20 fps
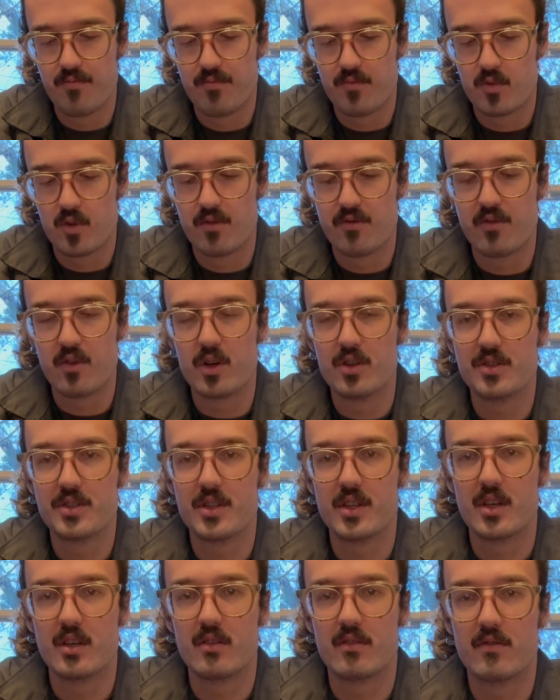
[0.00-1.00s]

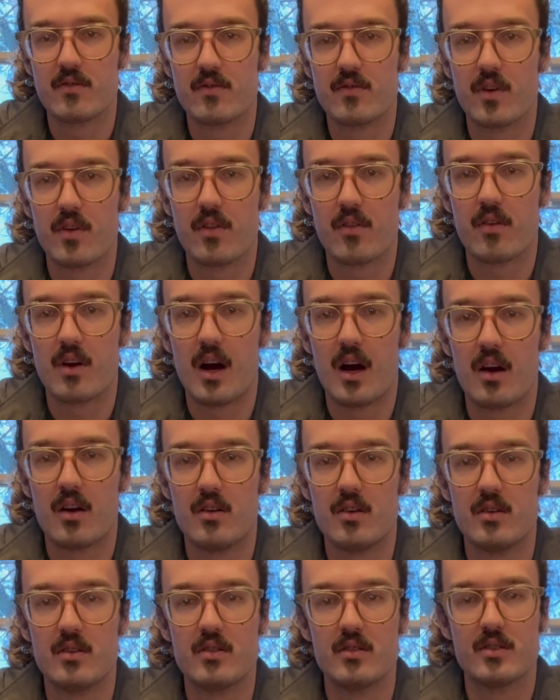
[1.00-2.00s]
reversing for
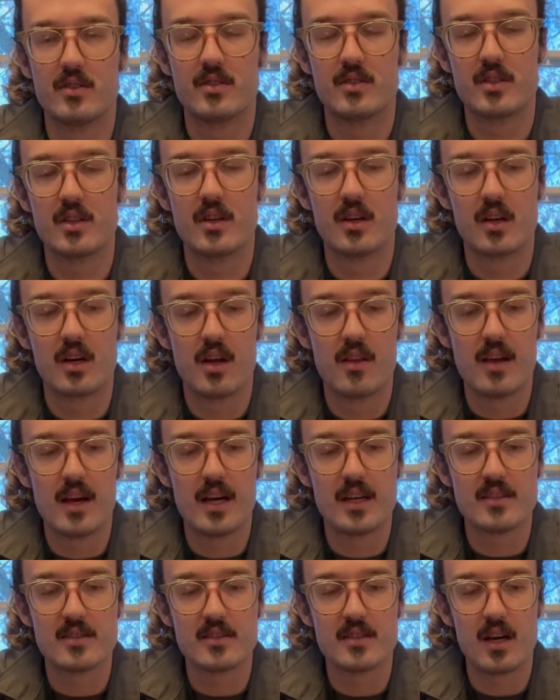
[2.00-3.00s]
throttle and steering on
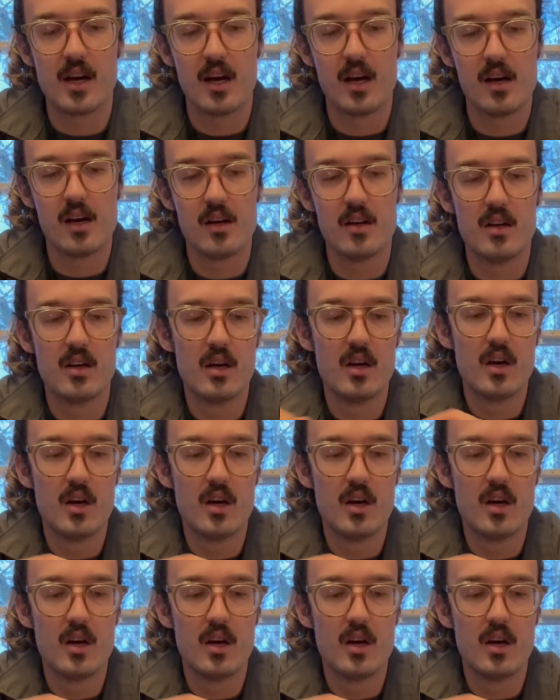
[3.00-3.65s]
that side,